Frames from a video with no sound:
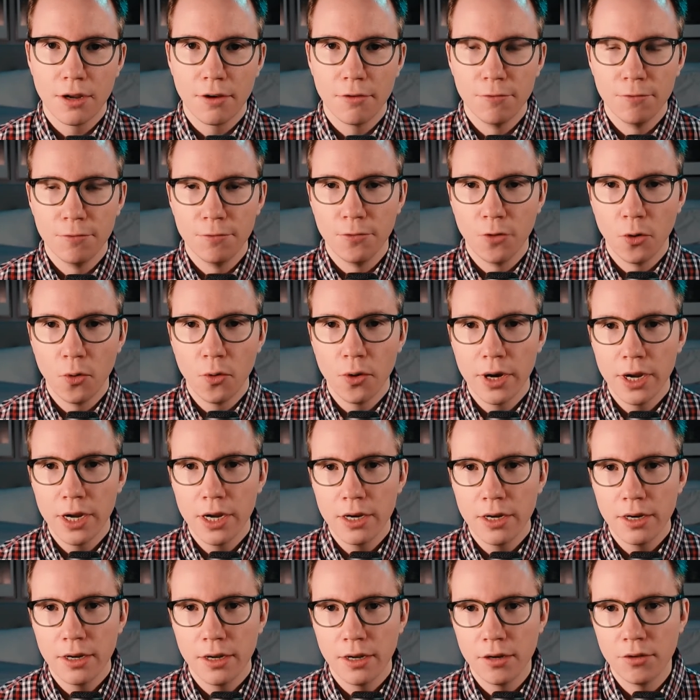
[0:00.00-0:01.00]

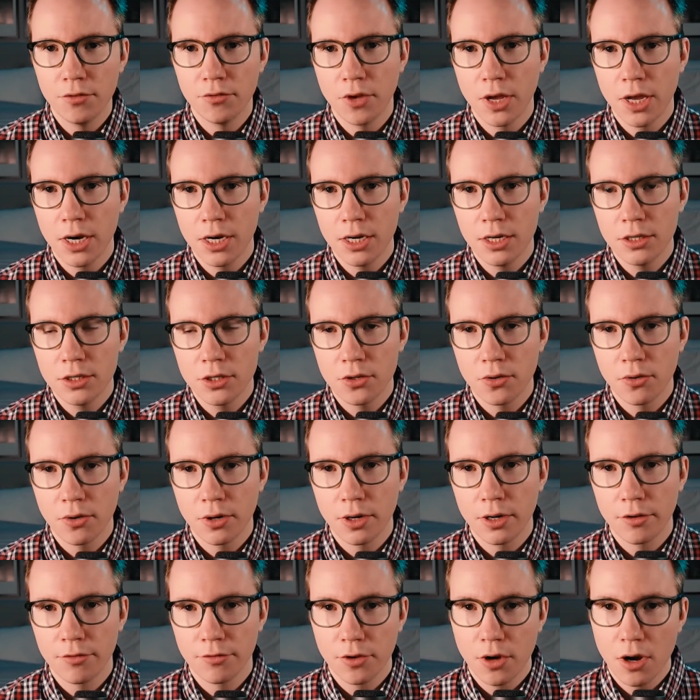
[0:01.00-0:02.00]
void of any
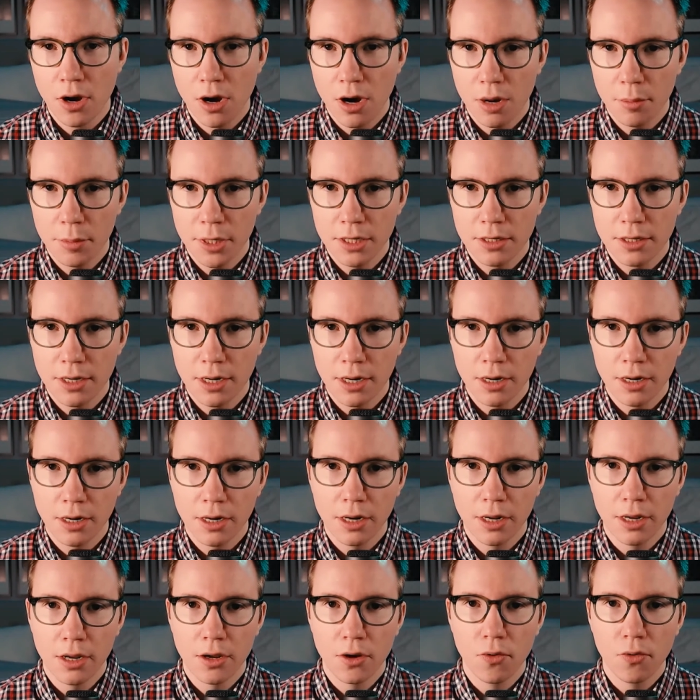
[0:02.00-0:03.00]
sort of commentary